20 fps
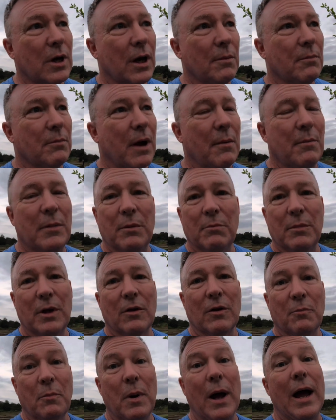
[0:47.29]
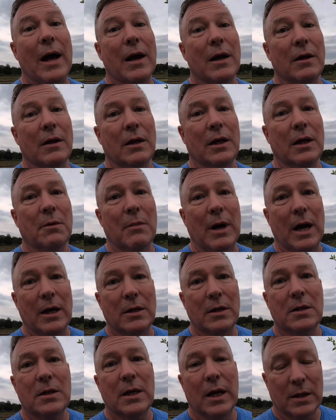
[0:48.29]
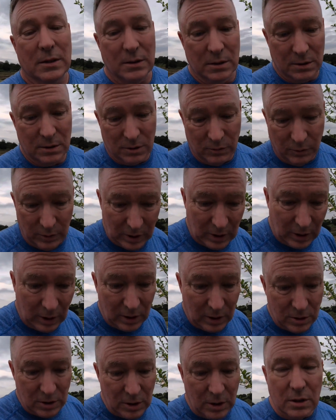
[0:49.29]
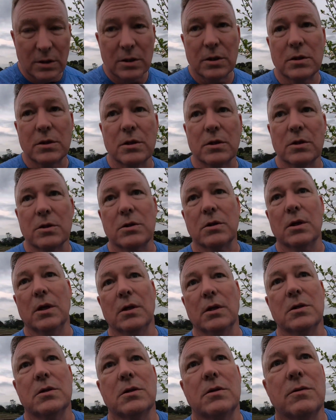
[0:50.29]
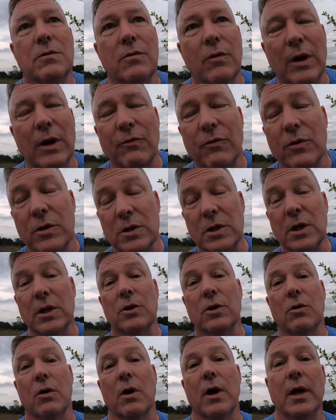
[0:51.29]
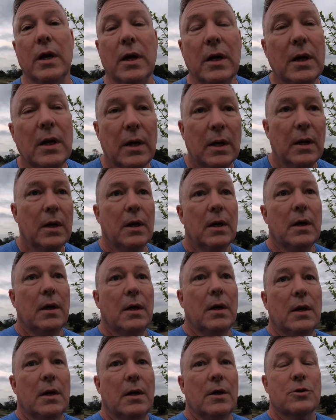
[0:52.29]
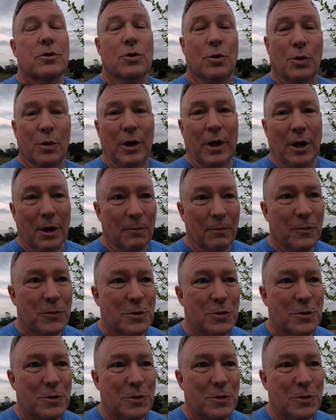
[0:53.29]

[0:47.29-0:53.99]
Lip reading: I'm in the middle of packing to get back to Texas so we can get Genesis in this ready for his 10th grade school year.